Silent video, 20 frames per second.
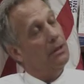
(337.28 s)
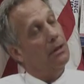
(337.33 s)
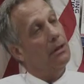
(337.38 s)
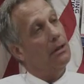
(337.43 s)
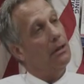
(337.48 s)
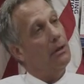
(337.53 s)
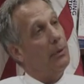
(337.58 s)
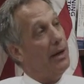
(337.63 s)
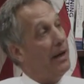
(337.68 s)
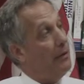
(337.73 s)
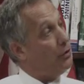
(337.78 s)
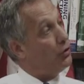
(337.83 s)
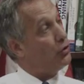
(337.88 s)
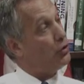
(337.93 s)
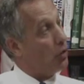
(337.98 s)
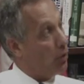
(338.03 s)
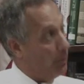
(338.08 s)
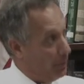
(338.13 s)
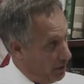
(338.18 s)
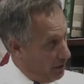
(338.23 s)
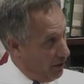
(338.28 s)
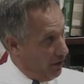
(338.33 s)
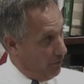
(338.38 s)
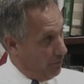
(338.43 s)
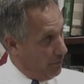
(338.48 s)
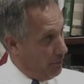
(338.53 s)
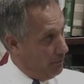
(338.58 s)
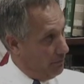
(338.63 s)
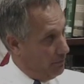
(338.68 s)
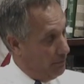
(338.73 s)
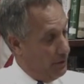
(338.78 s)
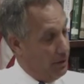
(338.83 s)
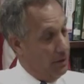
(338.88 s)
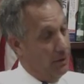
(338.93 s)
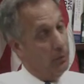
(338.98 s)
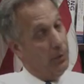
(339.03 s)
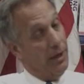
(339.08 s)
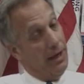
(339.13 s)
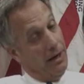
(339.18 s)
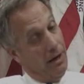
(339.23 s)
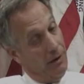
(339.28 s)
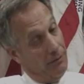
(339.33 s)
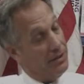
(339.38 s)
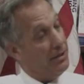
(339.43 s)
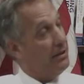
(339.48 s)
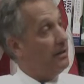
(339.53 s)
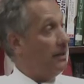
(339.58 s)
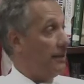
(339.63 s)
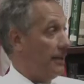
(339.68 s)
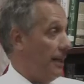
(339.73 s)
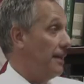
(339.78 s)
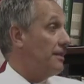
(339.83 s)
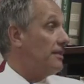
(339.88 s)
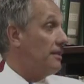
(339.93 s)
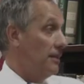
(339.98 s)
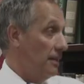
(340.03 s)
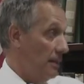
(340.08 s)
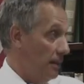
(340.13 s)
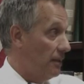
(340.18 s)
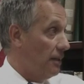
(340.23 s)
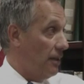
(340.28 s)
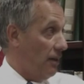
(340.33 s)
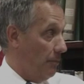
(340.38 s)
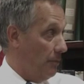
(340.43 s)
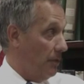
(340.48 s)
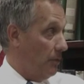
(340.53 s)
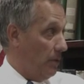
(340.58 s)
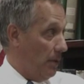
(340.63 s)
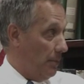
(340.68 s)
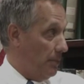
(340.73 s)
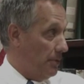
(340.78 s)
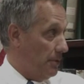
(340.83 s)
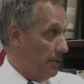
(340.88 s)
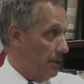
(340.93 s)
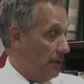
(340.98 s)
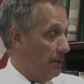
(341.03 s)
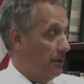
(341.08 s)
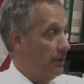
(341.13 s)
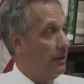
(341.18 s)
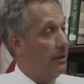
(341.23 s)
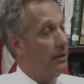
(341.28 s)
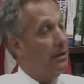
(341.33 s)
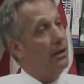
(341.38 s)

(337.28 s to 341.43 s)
we had the German government, we had obviously the Tanzanian government represented,